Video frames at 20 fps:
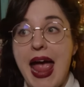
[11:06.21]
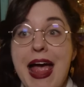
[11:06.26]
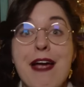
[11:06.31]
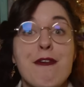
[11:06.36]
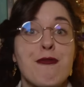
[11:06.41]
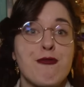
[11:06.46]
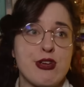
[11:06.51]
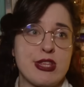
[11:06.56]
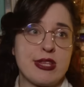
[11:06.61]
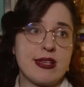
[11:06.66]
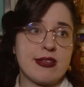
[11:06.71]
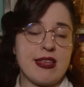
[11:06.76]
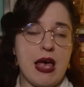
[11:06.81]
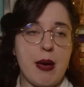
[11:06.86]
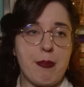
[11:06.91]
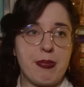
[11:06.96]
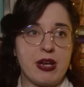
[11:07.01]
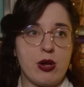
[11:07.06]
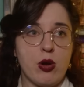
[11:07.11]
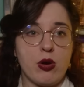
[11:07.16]
everything that's
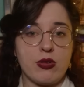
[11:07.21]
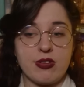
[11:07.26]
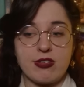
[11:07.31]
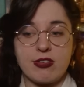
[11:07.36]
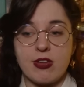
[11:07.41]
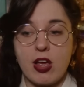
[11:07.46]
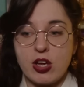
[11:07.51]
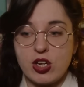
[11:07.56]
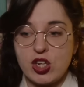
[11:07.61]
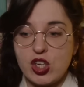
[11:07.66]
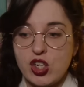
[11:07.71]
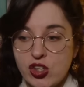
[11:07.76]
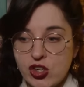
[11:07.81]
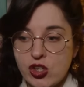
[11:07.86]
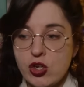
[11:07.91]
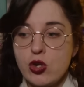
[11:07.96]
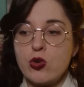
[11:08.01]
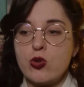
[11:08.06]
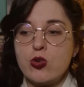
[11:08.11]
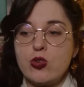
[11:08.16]
happening on this
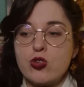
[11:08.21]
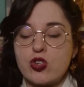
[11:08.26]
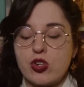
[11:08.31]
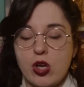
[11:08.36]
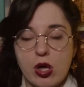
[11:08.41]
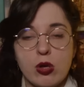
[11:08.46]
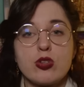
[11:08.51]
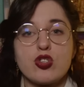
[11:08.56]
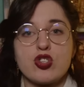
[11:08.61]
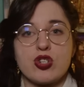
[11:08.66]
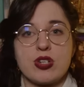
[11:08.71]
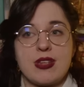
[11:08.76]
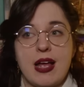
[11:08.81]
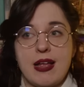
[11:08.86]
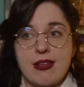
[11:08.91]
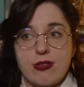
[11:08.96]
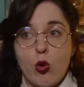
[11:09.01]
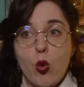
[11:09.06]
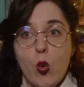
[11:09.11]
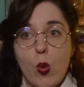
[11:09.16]
huge culture
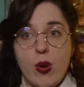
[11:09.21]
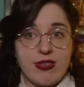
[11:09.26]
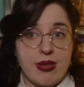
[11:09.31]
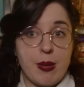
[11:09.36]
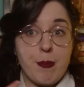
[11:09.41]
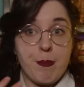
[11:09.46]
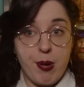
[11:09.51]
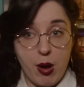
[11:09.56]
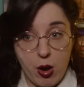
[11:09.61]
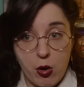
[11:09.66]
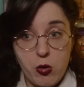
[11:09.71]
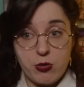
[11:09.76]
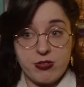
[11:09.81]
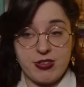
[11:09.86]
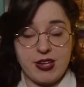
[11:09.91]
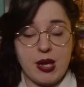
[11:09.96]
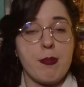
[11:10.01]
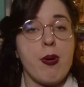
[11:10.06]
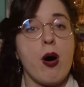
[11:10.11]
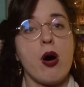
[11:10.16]
that's always
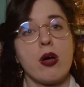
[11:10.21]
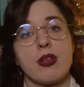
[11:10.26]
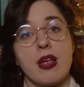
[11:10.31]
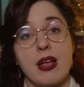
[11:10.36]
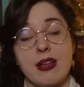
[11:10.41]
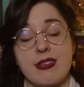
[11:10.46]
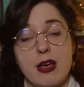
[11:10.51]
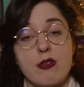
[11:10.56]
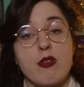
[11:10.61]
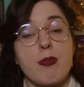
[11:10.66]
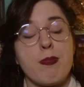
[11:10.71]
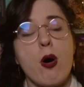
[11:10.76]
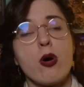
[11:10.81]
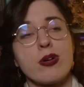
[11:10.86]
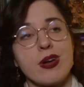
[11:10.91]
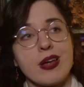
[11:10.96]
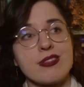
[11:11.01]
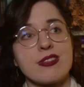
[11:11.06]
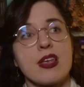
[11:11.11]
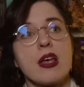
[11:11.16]
imposing upon itself
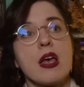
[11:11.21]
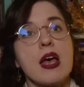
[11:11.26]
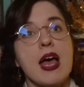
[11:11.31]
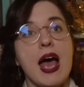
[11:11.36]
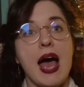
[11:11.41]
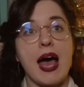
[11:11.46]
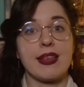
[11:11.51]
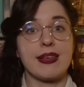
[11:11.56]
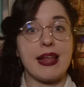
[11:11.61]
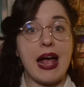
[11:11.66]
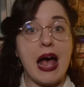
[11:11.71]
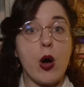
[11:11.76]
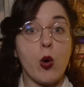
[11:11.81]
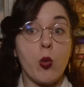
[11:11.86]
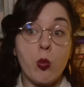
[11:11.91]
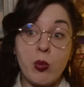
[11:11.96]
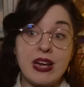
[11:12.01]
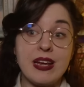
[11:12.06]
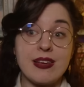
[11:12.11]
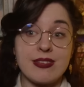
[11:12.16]
upon us, and how
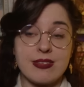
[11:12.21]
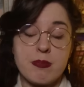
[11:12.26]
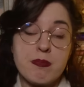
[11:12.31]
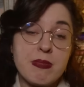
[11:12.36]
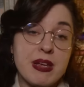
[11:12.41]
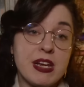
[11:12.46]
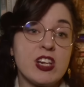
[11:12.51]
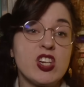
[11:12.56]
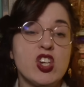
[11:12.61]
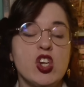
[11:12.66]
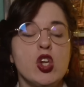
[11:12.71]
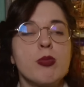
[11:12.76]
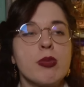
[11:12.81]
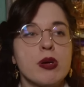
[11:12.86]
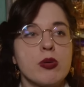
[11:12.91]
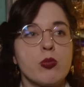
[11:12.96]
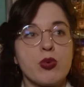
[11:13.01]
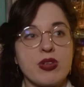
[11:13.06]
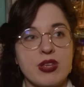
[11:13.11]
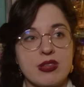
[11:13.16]
we as a mere
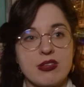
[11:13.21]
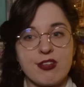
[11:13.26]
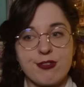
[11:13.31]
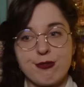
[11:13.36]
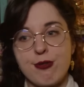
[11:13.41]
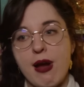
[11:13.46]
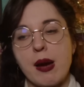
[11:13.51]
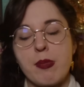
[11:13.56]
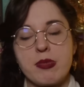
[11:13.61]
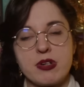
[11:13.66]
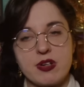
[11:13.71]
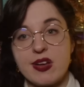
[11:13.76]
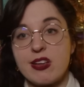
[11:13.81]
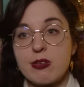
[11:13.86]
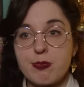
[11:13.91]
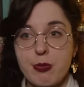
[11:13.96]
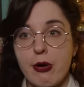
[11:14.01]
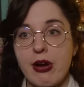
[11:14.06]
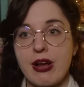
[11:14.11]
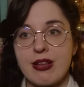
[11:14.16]
human within this fragment of
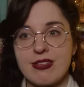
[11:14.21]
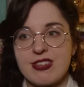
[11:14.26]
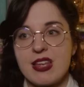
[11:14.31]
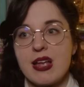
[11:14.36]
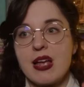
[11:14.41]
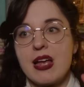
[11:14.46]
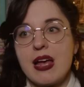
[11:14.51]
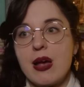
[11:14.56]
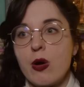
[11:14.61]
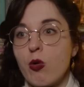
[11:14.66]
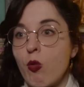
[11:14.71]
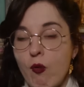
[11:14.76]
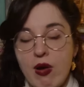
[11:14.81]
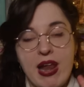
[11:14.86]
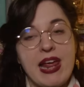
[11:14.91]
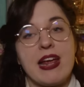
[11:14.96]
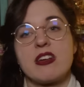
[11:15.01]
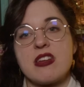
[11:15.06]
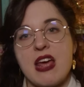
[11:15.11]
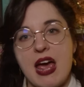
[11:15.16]
experience
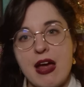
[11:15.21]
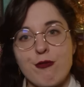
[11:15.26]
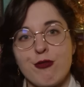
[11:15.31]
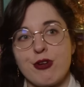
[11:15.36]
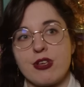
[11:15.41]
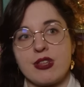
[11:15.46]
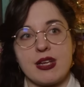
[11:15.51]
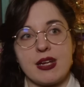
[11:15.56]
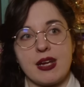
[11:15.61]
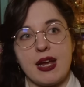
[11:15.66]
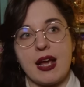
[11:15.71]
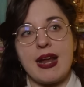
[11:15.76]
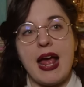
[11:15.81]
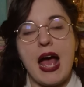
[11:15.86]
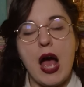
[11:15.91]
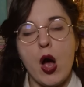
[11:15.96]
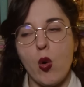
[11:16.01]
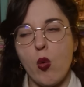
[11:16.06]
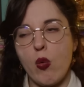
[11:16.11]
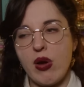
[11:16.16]
relate to everything and
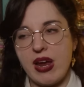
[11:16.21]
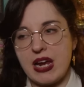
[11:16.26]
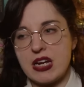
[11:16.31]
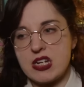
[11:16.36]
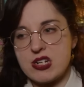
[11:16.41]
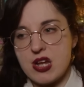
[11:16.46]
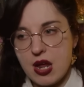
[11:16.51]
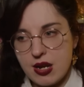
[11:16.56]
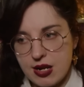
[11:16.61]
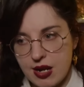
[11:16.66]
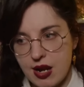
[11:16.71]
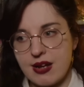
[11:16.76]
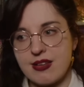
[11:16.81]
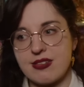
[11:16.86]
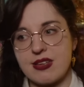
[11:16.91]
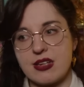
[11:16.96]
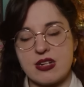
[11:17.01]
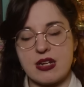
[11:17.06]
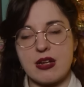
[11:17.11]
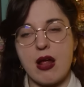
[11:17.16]
how we
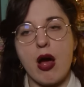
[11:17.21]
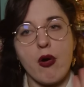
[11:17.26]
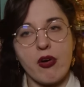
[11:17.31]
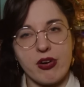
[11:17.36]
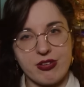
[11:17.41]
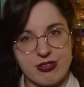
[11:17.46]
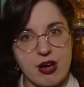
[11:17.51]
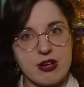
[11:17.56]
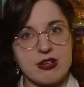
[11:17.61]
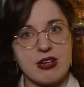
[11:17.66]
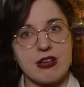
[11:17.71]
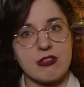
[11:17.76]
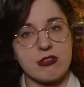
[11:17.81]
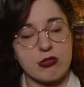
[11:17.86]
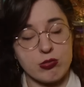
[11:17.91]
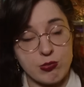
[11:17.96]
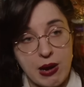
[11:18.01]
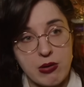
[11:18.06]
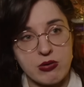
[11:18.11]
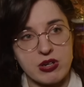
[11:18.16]
internalize it and our anxieties
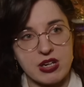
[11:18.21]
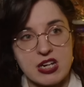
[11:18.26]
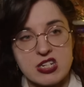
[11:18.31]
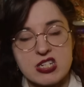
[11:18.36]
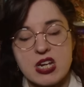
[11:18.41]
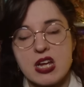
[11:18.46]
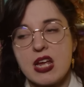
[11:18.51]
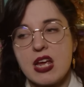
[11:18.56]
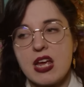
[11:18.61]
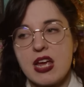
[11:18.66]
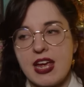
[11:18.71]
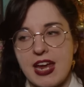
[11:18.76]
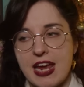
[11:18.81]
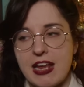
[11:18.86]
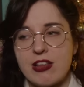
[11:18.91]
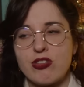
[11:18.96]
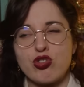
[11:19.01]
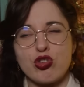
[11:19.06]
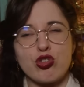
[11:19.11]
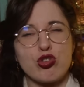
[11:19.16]
surrounding it.
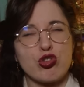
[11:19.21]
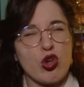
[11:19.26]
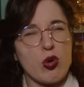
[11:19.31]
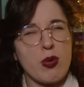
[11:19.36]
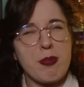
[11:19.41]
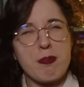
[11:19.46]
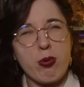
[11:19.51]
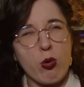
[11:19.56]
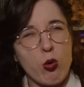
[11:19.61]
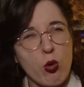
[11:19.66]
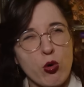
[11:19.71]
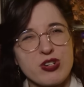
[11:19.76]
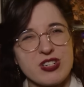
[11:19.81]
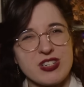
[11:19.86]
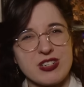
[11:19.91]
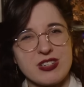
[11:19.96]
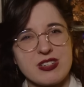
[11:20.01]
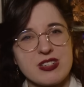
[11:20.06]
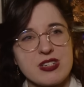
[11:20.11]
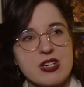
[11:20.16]
It's just so
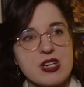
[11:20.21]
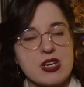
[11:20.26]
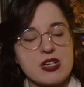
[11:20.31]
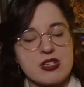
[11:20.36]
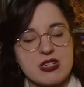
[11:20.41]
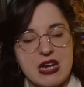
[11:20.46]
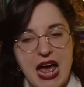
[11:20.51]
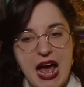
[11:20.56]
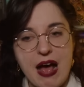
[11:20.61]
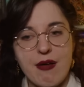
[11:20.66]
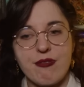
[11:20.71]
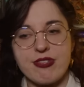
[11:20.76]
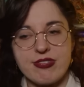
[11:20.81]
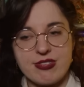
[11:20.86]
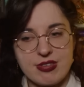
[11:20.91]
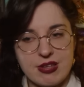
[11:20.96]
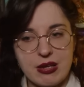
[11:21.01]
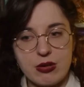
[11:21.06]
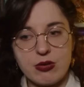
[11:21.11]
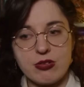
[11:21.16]
important to have the
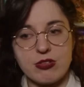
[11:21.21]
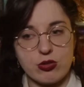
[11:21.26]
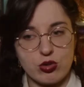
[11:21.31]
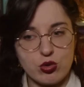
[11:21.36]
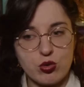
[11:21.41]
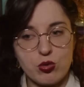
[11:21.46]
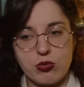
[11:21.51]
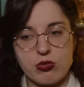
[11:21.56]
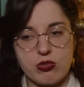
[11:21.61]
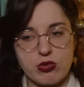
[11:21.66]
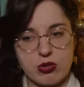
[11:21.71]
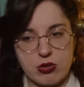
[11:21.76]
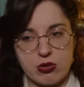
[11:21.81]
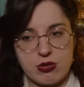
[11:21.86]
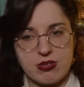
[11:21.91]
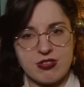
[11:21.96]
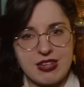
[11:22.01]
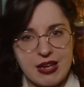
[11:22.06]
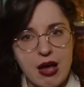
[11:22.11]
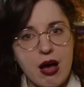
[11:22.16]
skills and tools to
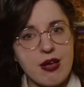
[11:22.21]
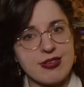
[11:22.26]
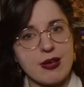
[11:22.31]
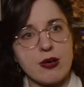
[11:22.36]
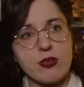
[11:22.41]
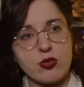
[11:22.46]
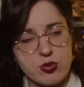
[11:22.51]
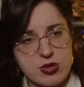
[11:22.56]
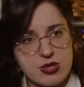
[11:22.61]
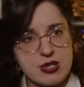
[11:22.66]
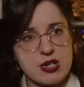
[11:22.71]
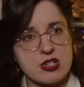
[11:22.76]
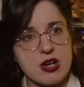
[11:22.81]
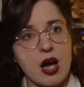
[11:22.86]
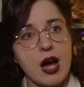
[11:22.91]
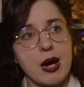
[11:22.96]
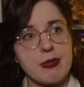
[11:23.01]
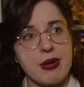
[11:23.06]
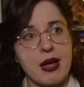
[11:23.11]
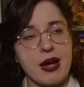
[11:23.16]
see ourselves within a
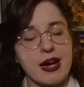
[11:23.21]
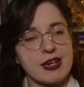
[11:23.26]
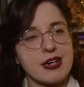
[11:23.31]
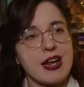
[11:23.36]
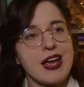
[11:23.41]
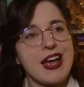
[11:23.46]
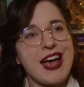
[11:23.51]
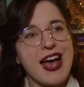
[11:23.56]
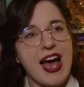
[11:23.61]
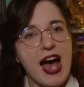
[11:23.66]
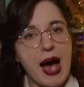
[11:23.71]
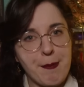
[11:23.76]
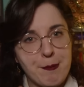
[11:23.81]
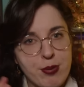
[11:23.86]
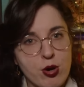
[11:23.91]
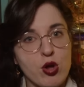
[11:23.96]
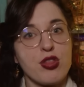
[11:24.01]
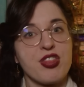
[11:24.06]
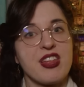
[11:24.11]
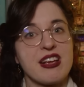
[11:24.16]
timeline and
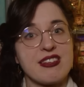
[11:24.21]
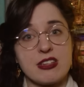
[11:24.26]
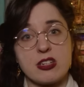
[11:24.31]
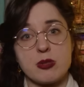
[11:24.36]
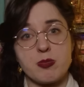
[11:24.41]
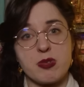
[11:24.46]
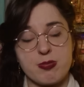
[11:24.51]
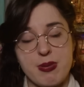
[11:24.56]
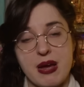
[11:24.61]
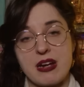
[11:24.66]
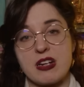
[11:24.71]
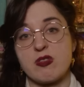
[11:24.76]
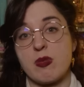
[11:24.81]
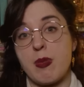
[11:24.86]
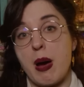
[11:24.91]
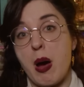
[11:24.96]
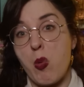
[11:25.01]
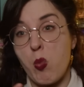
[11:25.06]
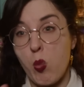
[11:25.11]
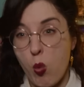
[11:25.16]
put things into perspective
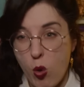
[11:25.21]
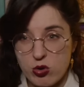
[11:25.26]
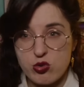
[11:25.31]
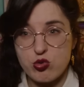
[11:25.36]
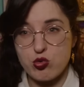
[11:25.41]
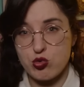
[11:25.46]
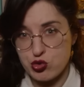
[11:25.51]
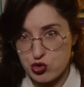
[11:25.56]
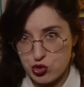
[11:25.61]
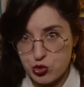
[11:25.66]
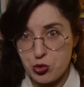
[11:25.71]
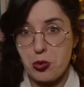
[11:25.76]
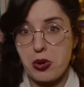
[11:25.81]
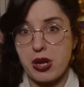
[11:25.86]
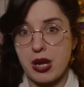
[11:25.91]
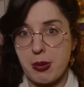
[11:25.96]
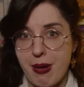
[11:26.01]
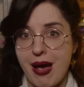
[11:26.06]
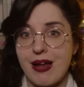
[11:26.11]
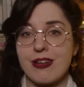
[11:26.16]
about what
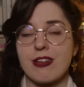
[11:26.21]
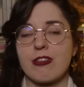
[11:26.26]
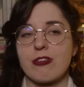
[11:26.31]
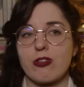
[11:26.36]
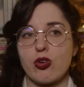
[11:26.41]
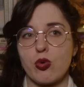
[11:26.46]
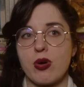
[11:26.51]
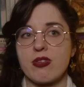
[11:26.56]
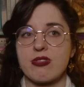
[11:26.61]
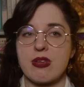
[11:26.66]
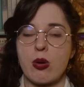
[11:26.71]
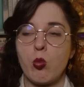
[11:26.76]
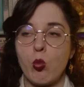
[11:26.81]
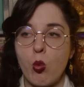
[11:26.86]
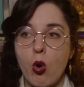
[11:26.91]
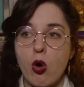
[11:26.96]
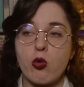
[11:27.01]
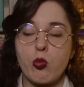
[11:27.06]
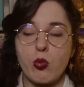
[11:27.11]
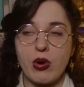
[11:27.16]
truly matters to us and
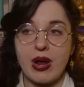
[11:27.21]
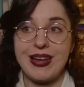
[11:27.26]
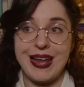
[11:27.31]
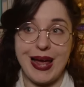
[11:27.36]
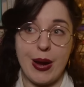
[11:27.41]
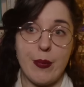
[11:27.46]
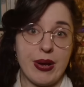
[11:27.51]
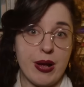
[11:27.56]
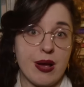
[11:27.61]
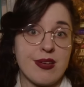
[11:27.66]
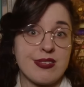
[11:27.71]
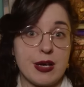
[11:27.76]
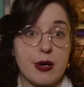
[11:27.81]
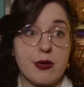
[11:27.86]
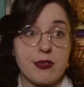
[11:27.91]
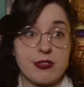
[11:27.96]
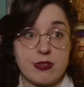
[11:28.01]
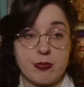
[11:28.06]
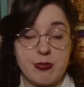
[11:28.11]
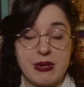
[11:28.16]
what we're allowing
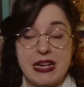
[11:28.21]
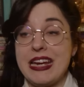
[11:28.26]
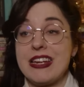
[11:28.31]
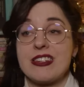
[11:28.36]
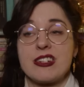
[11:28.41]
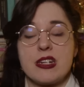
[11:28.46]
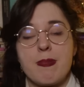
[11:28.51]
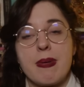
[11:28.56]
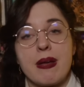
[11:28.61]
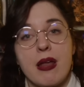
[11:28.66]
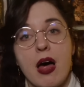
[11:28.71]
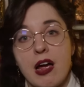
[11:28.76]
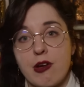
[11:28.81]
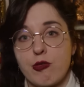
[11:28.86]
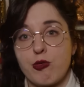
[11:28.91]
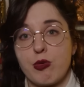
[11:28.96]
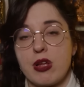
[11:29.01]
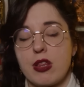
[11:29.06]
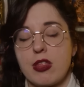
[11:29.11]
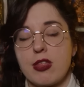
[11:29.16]
ourselves to be eaten up
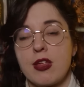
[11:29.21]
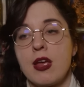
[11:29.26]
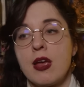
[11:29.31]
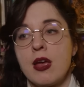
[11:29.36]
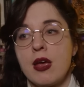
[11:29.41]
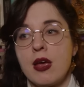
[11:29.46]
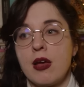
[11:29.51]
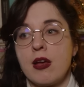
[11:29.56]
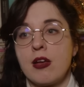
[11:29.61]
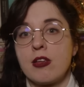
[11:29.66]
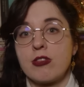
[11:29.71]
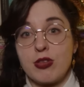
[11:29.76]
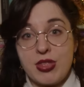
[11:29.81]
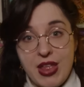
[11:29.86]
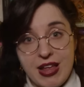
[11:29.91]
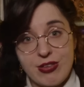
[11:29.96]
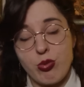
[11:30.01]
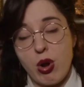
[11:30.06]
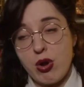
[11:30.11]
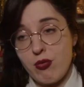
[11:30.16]
alive with. So
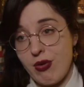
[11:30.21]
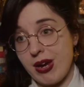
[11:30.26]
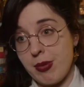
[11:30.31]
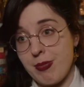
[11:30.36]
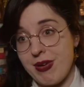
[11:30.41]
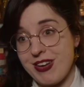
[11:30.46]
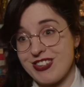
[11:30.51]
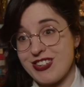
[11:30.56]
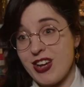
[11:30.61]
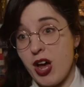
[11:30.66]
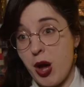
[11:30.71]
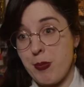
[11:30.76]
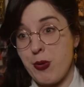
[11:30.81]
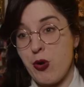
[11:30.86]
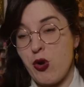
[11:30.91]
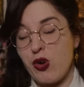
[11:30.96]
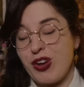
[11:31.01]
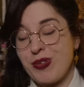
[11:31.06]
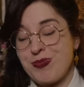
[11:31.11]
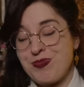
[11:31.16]
that's why I recommend her
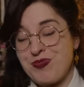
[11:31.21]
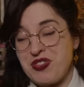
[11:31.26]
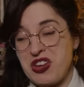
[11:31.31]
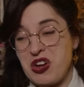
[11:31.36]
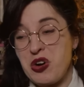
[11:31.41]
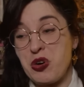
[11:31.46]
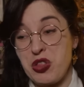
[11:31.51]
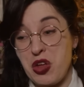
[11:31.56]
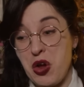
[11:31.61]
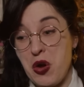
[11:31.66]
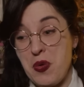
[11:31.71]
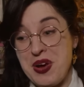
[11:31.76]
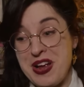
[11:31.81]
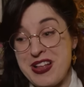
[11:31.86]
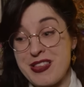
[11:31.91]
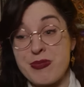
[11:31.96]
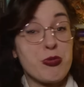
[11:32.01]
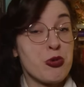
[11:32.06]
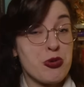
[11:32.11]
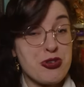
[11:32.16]
book. Although
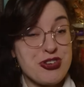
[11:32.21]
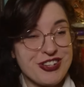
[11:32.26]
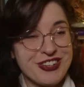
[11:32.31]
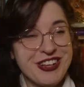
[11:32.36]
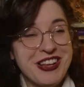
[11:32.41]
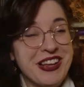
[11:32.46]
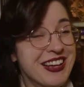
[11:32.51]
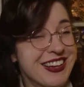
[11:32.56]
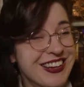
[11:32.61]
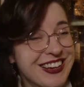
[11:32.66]
it's brutal,